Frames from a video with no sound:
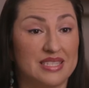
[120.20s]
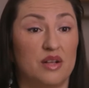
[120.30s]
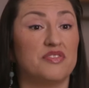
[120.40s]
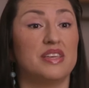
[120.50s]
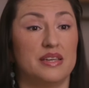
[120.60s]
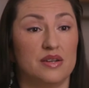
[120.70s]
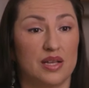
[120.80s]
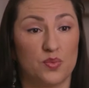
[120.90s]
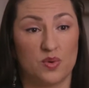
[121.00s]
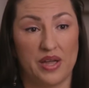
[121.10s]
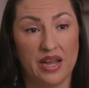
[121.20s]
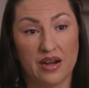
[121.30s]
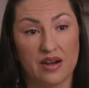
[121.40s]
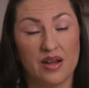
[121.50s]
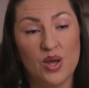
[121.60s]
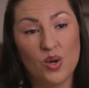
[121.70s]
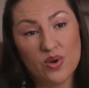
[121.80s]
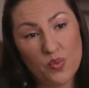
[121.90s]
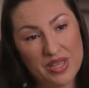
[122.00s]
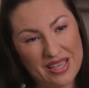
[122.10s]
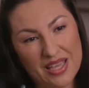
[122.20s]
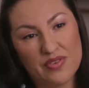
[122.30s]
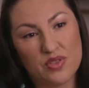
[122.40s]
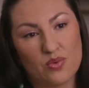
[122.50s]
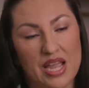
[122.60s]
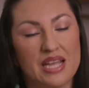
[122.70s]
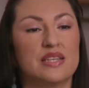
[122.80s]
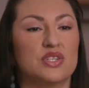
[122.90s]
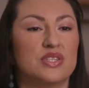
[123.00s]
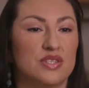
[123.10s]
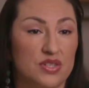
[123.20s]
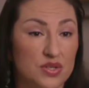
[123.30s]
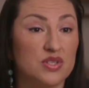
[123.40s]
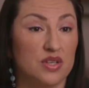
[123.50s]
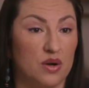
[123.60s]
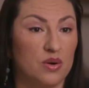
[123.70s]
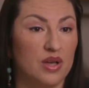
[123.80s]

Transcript: self-heal and repair when we can give it the right conditions to do so.